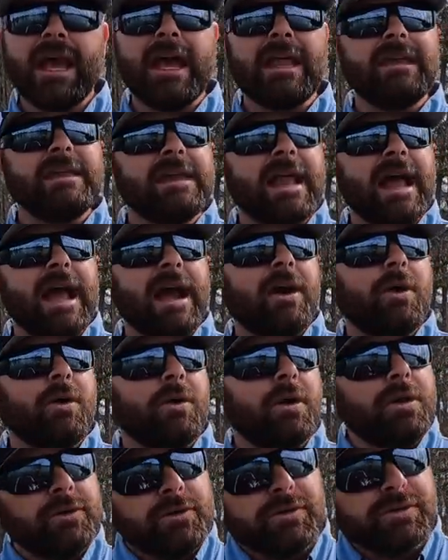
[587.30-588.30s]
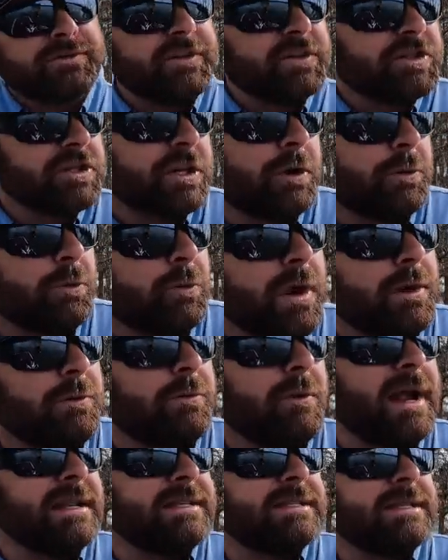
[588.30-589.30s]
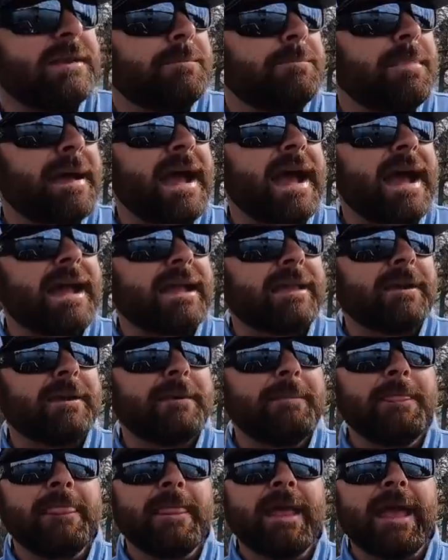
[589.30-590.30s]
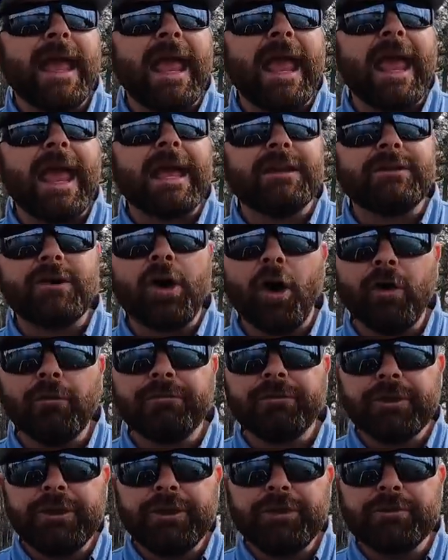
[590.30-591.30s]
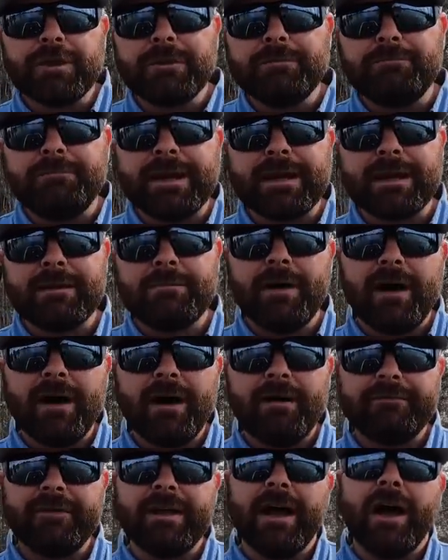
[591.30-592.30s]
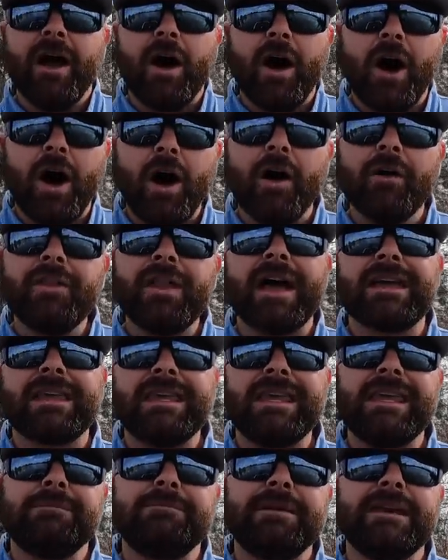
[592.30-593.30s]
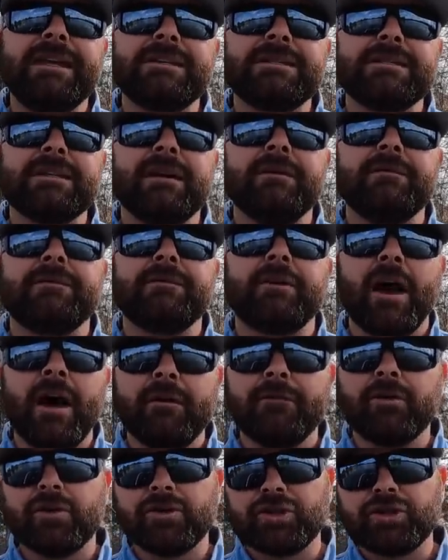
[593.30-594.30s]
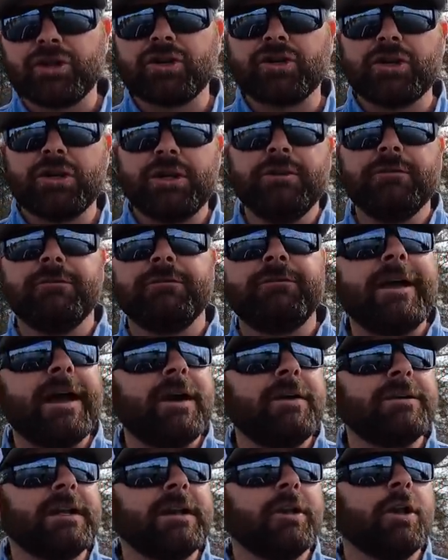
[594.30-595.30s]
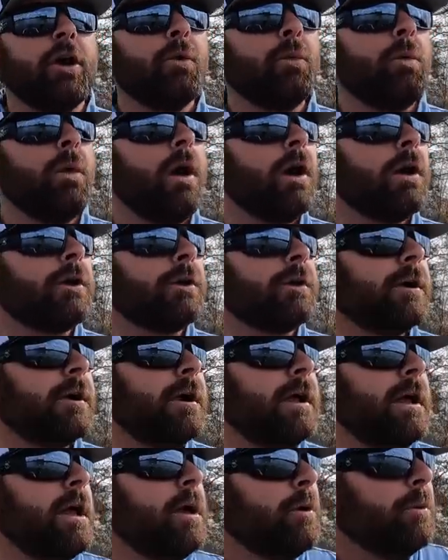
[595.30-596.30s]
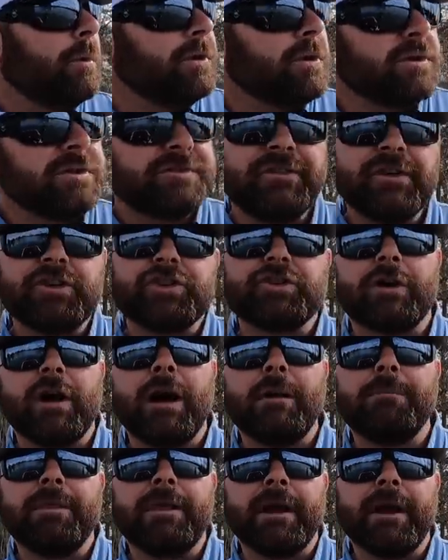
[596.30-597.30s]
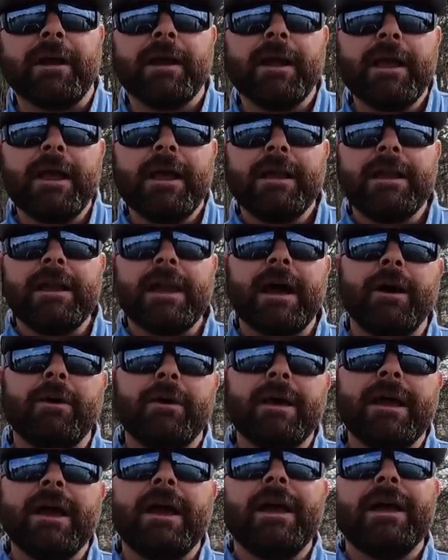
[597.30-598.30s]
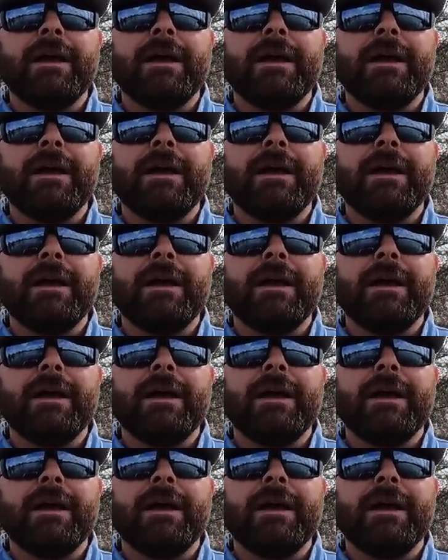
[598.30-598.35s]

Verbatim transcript: And now those fish are gonna run right to the back and hopefully you can pick them off on that key piece of cover or structure that you found in low water when those fish are up there. Now,